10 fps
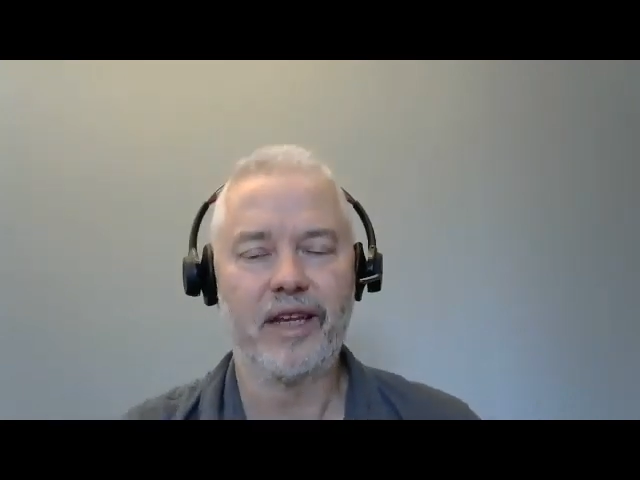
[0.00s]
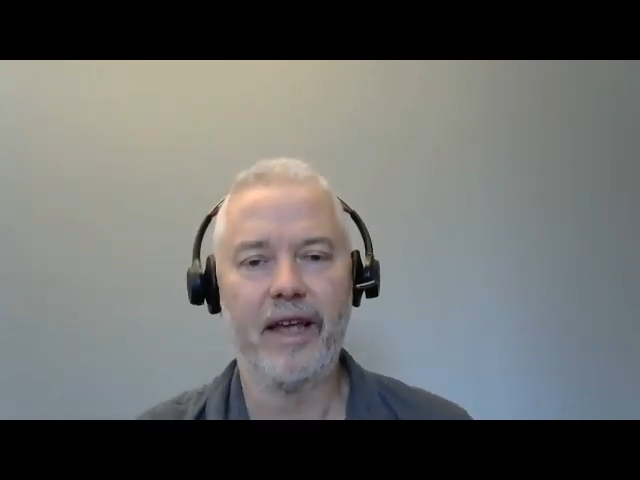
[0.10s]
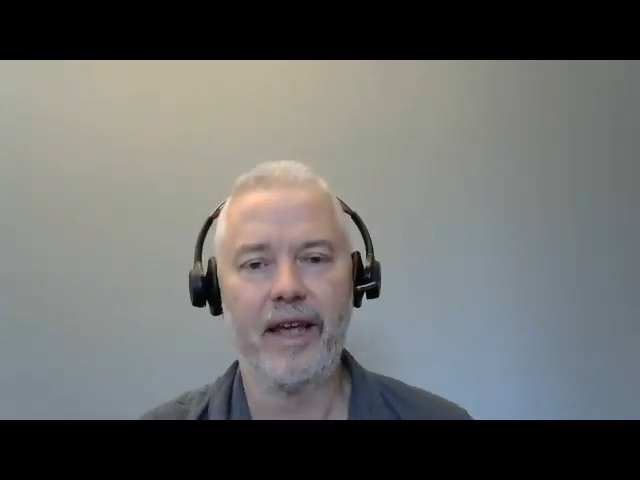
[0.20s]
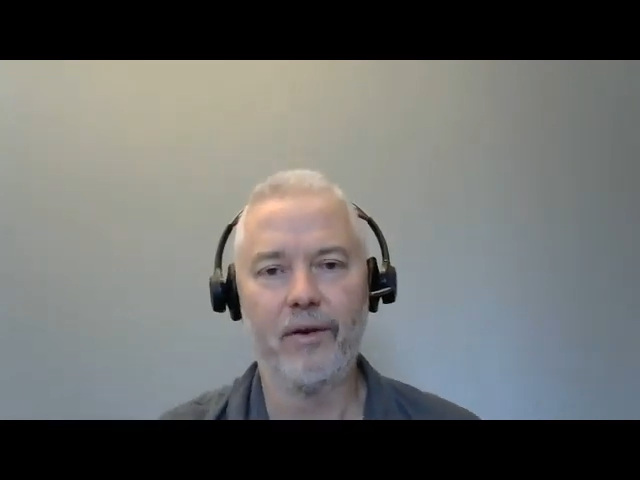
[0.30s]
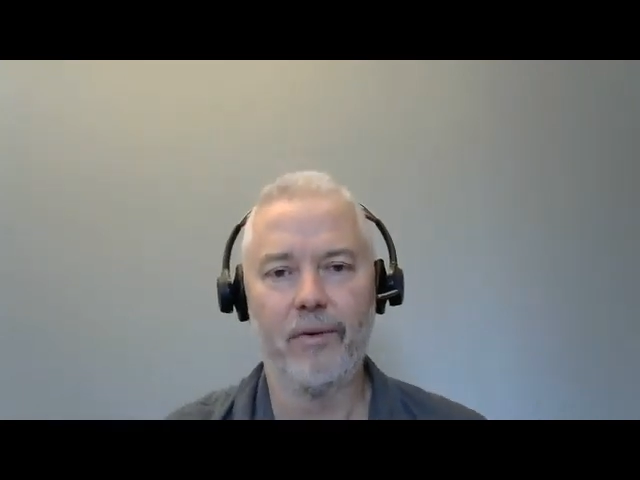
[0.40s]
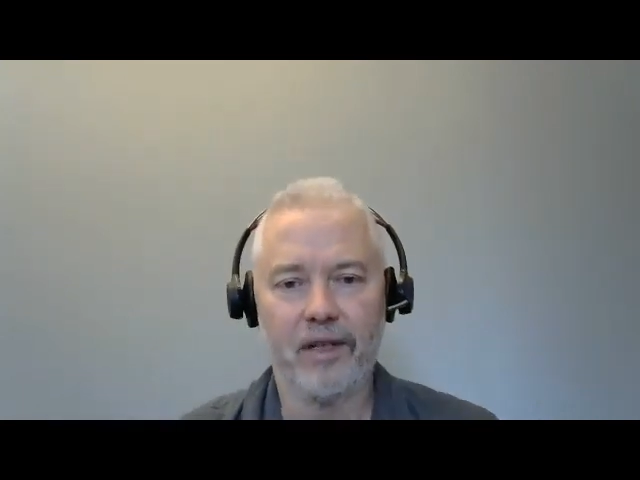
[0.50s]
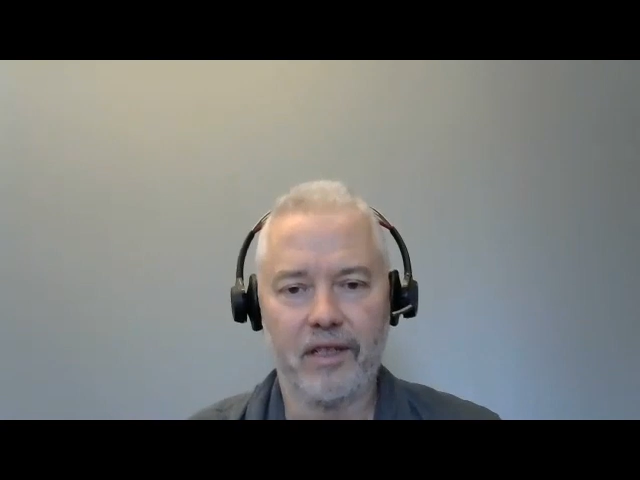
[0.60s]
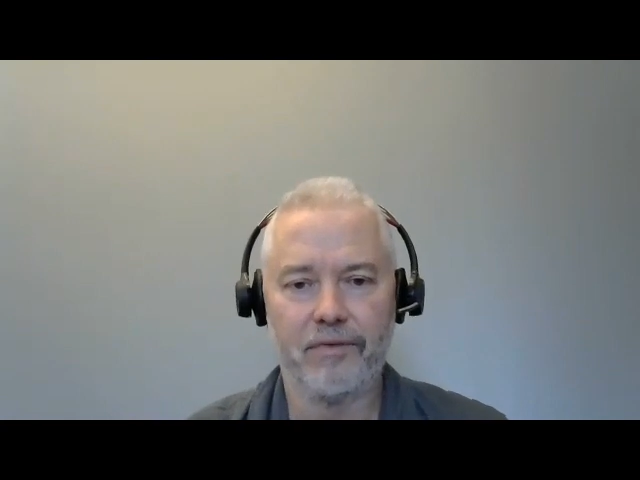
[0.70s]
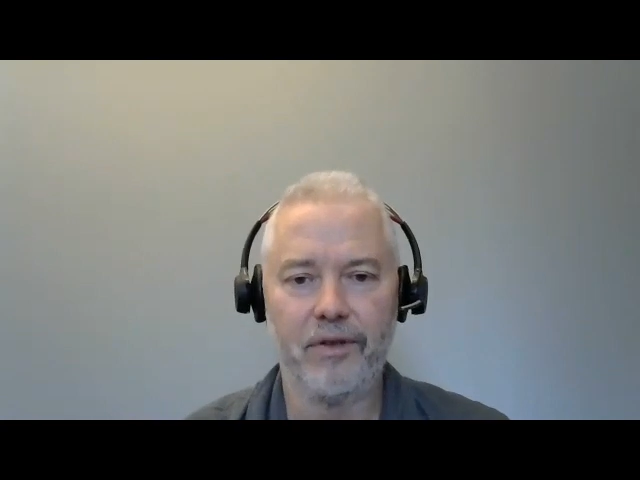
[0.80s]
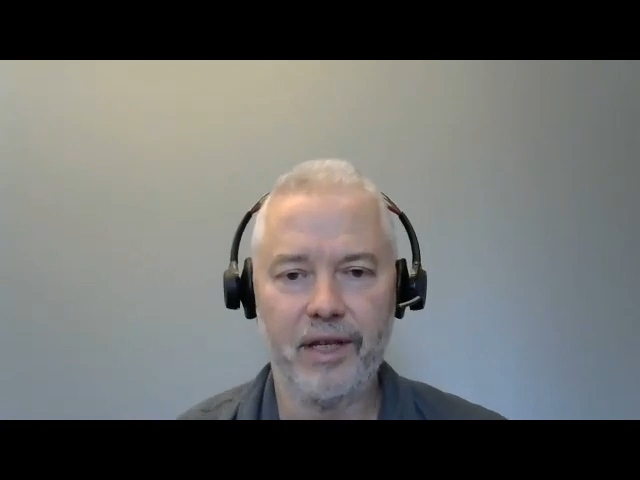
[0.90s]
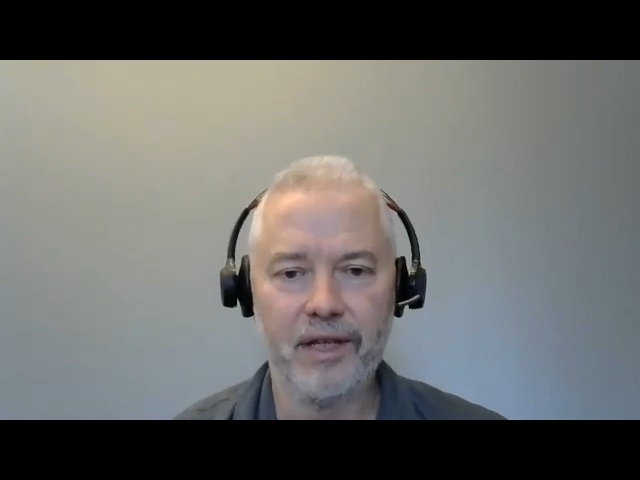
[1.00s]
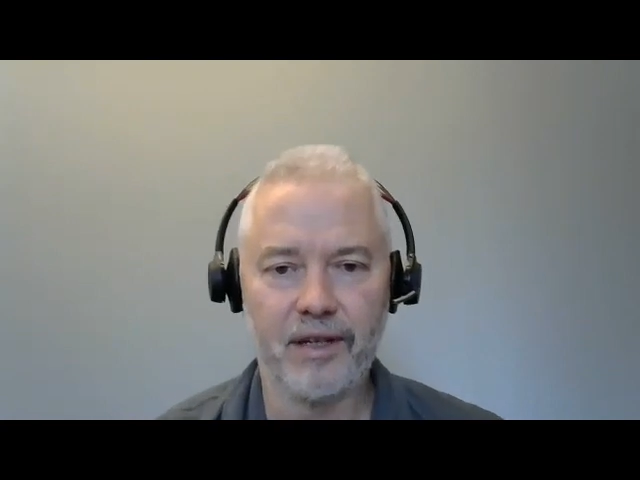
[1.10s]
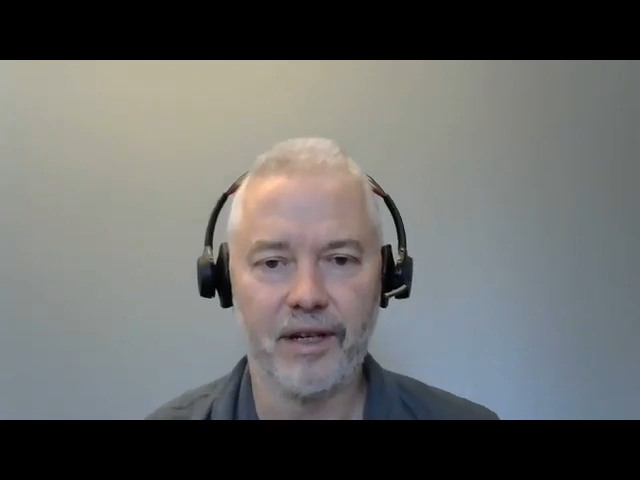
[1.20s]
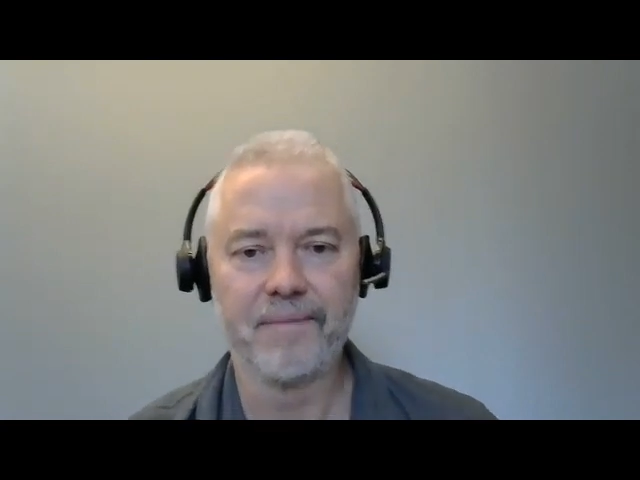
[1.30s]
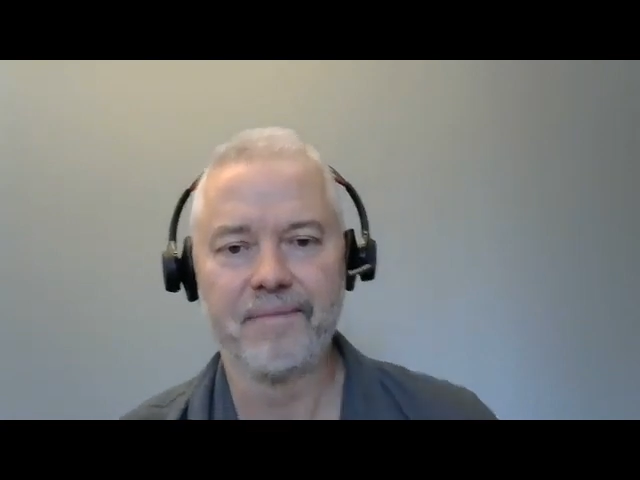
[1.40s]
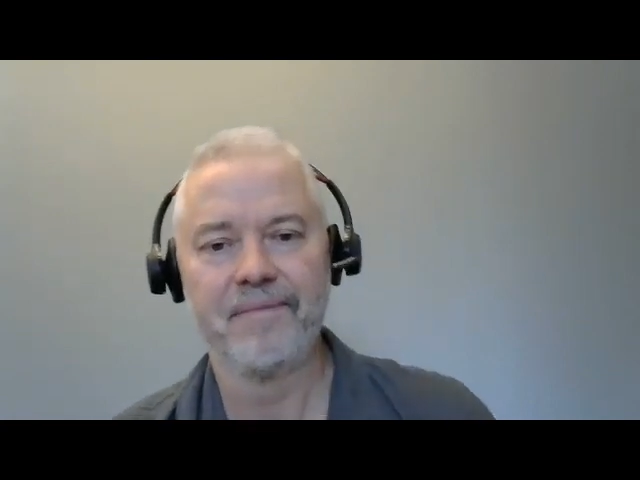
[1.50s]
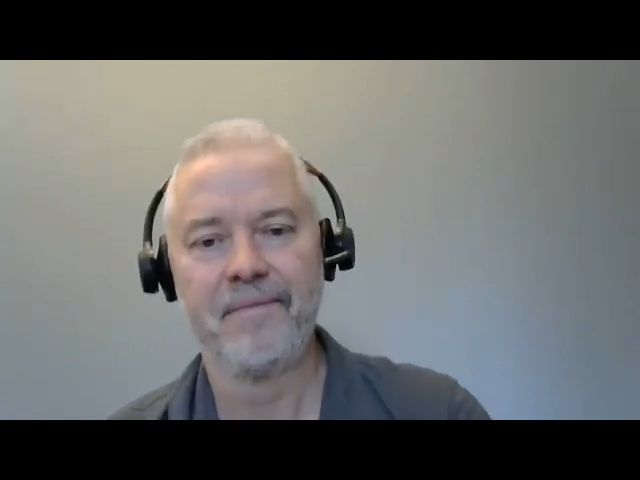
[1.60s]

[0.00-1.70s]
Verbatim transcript: swanky headquarters a few years ago.